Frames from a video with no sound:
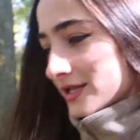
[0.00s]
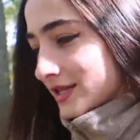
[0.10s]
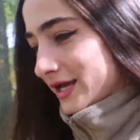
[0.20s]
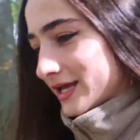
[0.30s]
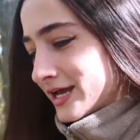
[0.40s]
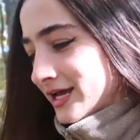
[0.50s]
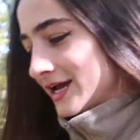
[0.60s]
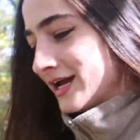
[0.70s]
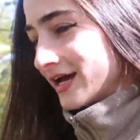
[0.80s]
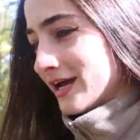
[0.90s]
like
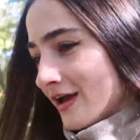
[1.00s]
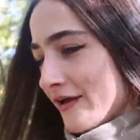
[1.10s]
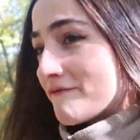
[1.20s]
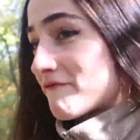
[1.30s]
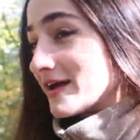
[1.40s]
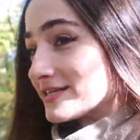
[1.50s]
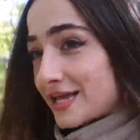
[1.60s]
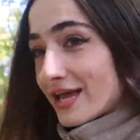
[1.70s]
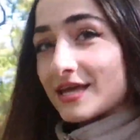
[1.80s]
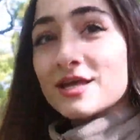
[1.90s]
fast
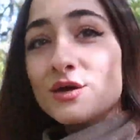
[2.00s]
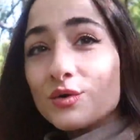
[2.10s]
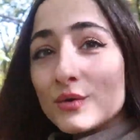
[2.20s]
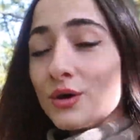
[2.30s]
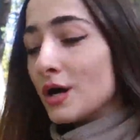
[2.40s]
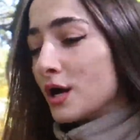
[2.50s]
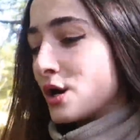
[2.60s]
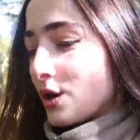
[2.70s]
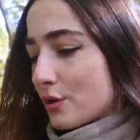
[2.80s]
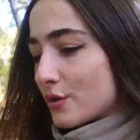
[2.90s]
like you
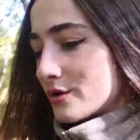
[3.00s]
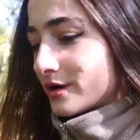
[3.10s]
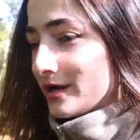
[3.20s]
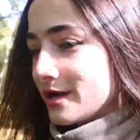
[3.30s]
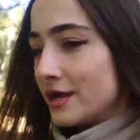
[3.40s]
or